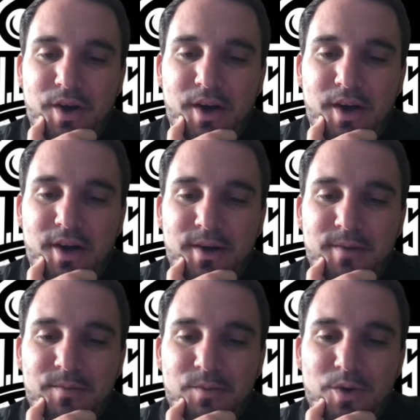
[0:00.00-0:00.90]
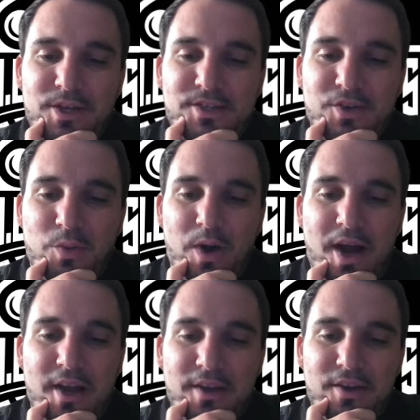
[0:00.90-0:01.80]
What is your
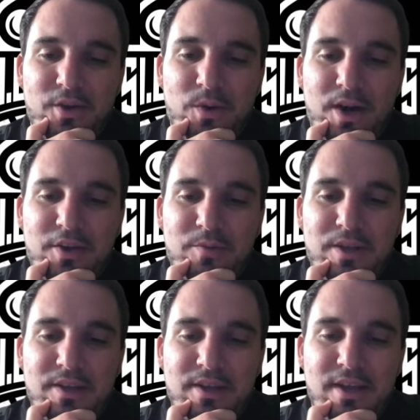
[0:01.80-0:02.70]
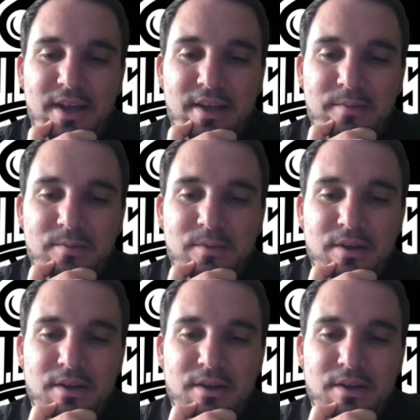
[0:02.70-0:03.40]
why? Why do you play the game,